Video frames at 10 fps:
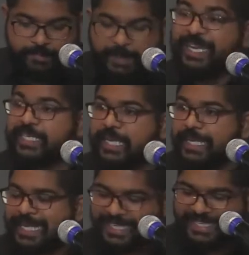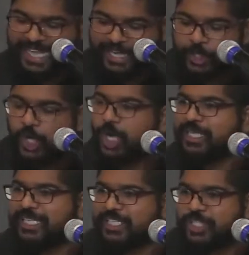Peter learned that
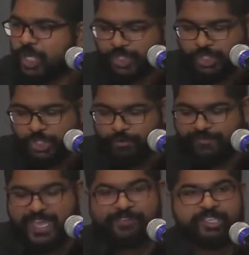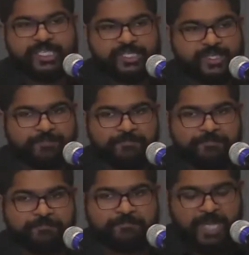God does not show favoritism,
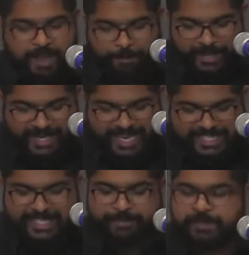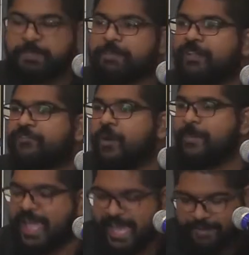but accepts people
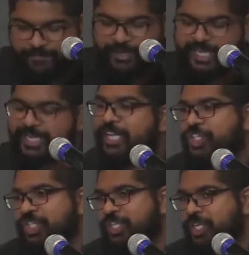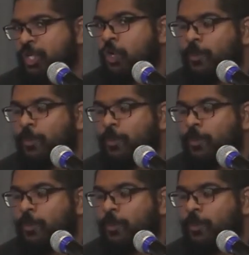from every nation who